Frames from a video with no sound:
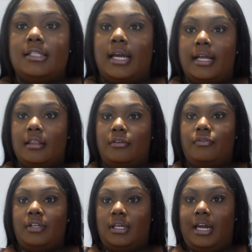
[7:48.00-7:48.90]
I got the
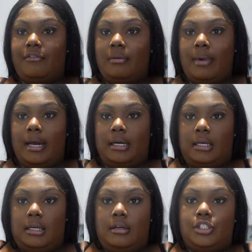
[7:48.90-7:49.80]
Fit
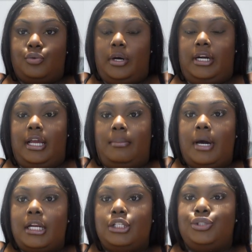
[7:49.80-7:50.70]
Everybody Square Neck
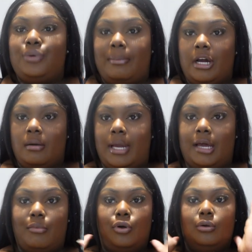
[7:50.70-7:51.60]
Bodysuit. I'm not going to back
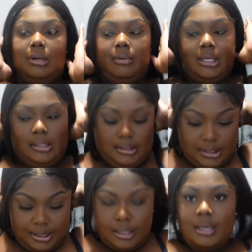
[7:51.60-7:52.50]
up all the way because
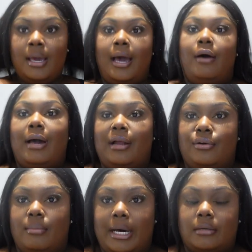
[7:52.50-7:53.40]
I don't got
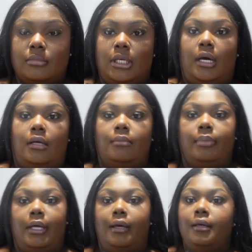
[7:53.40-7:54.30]
no bottoms, y'all.
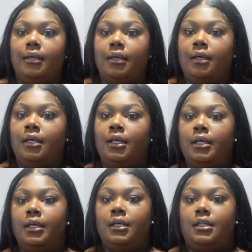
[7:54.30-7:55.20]

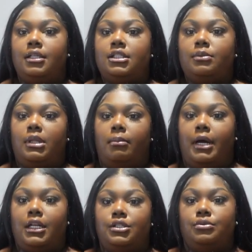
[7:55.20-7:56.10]
But this is what the
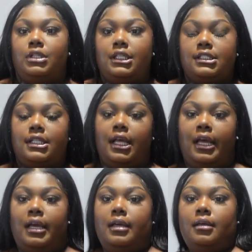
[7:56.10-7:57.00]
bodysuit looks
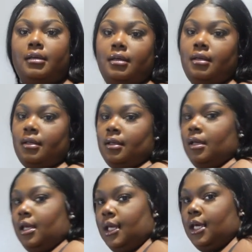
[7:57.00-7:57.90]
like.
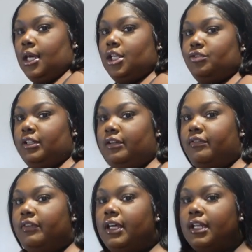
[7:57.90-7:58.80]
It's really
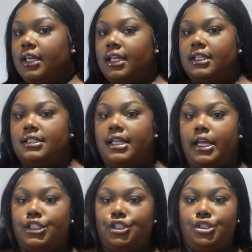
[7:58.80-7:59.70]
fitting. It
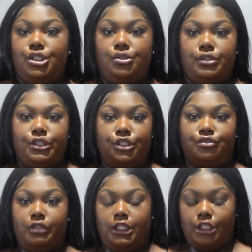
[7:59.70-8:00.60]
matches you. It's just
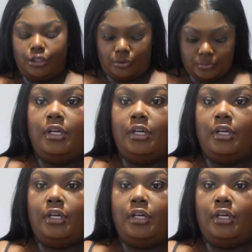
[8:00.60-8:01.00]
really cute.